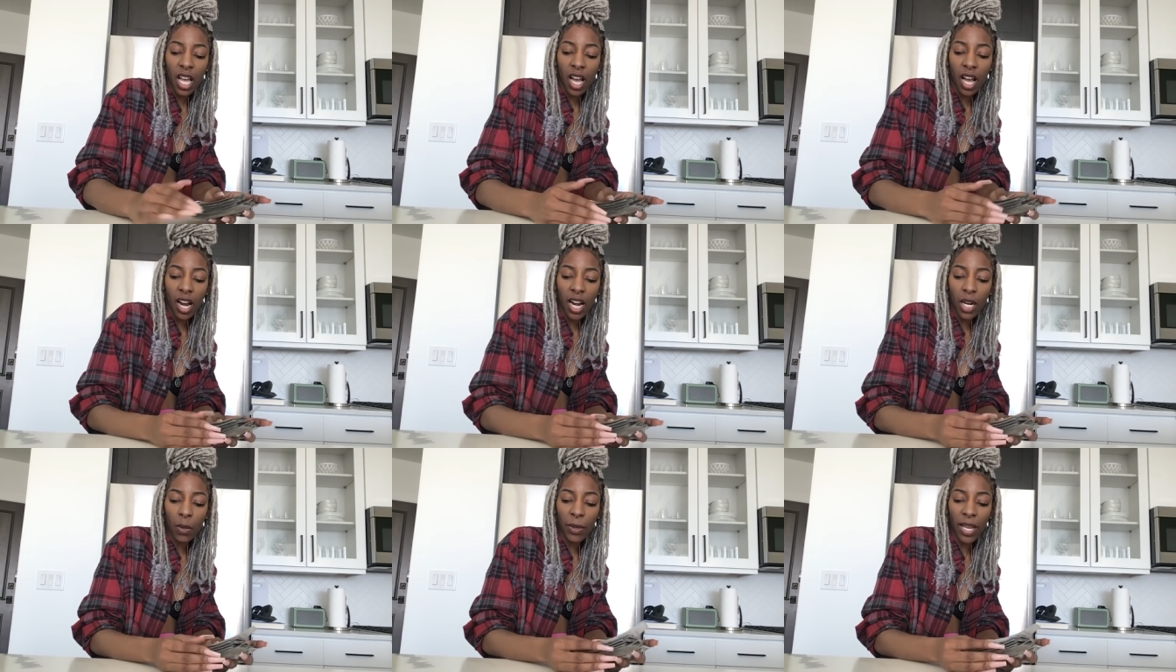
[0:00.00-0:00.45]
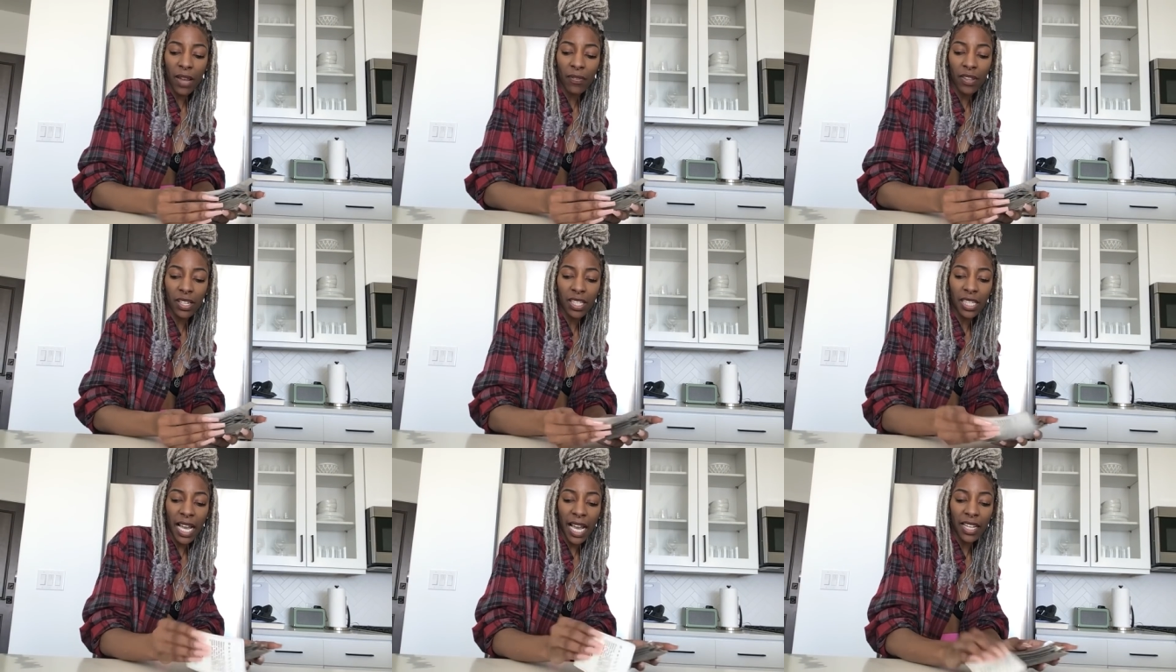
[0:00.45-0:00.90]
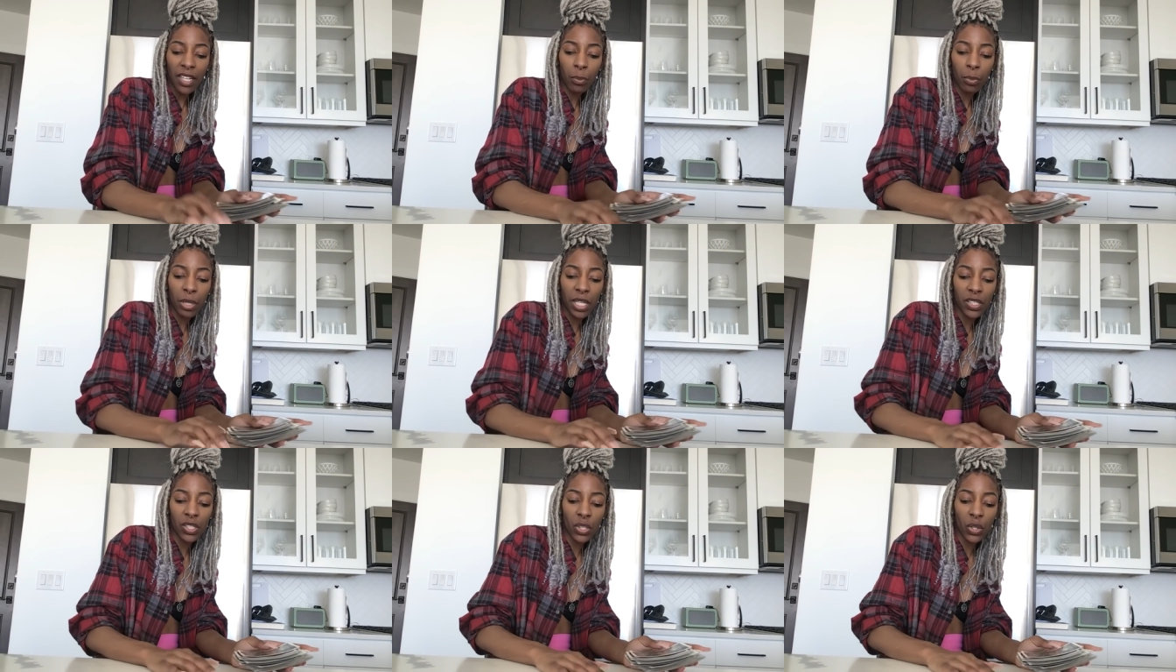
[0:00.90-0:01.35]
All right, we have the nine
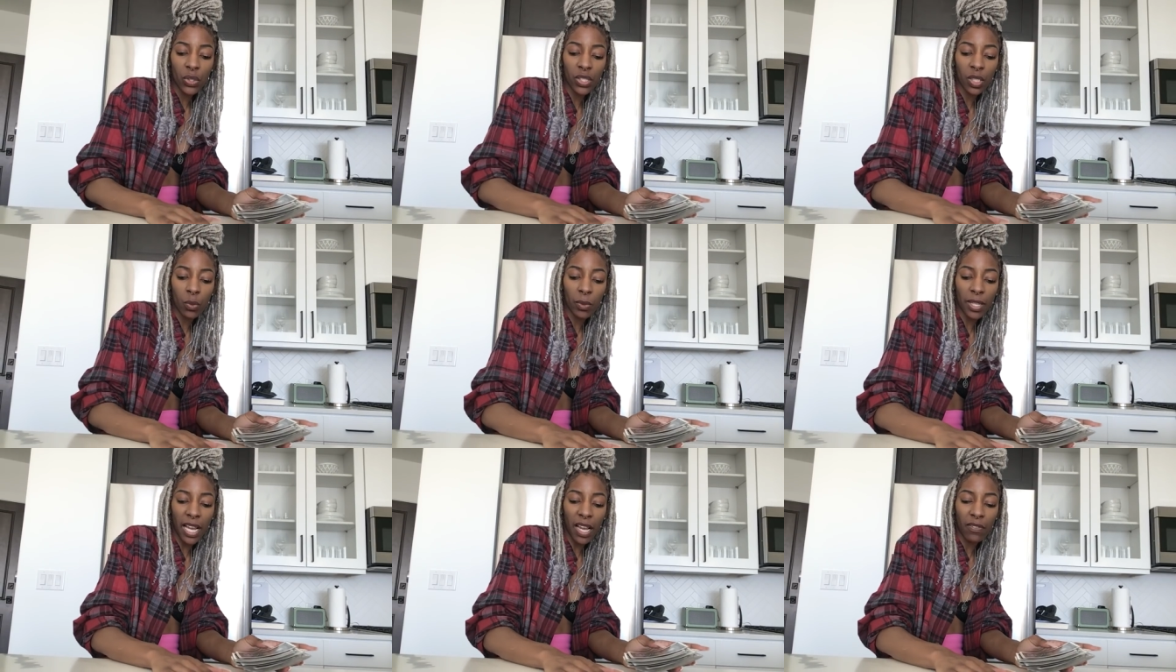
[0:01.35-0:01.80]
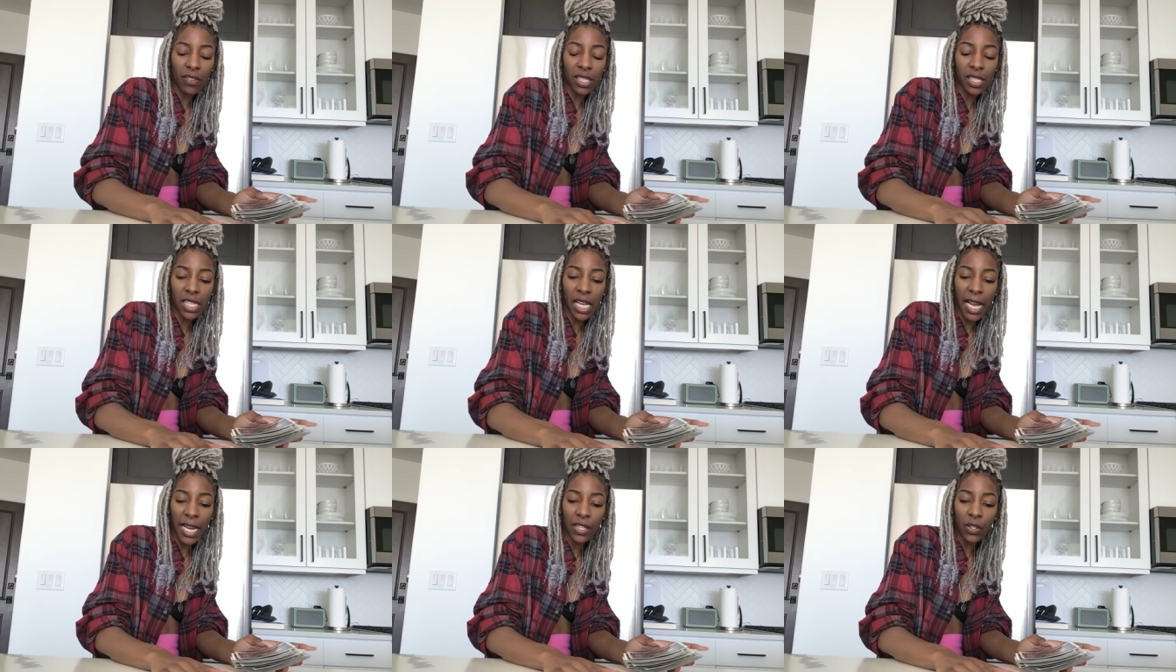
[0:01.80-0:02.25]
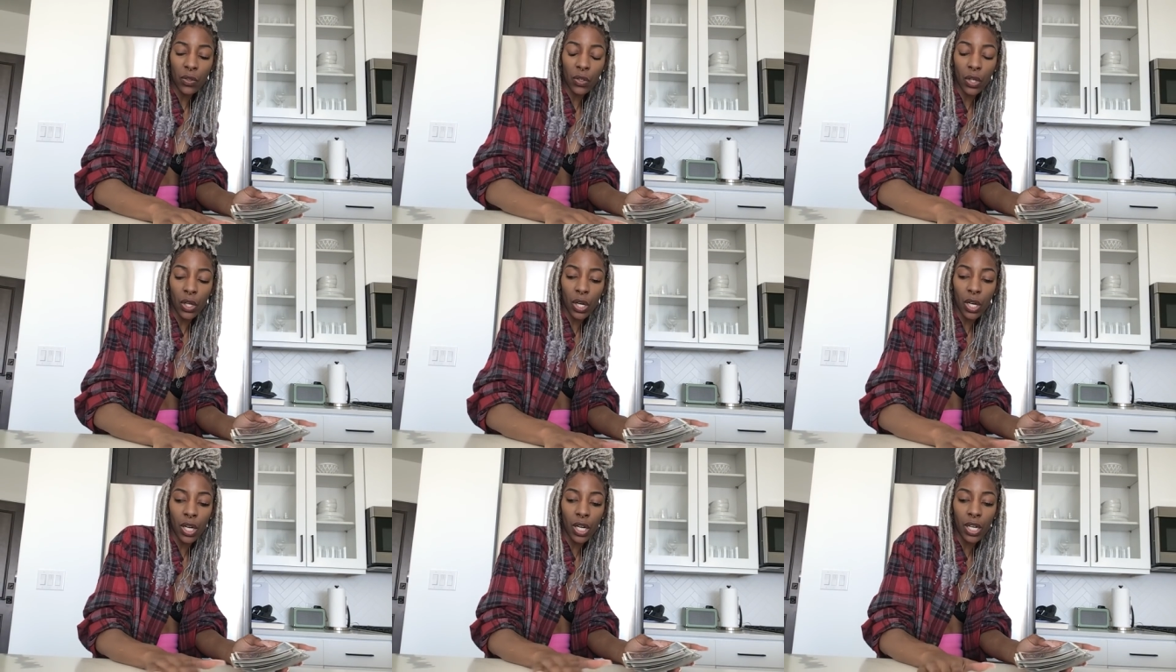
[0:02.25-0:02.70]
of pentacles and we have the title
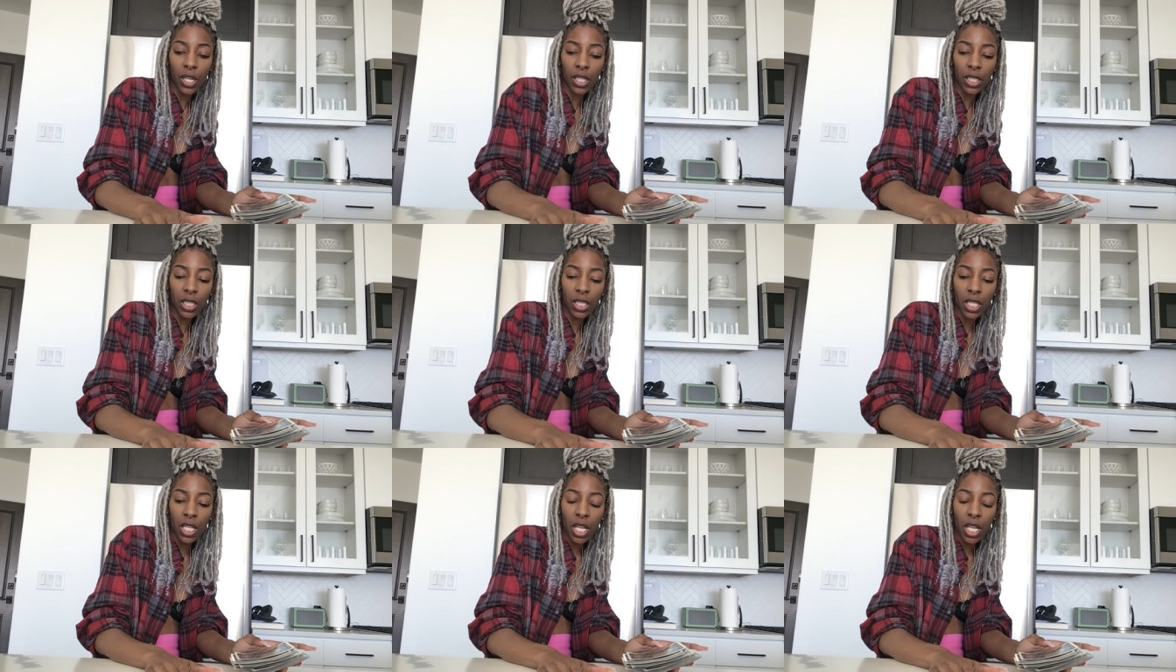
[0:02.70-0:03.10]
card.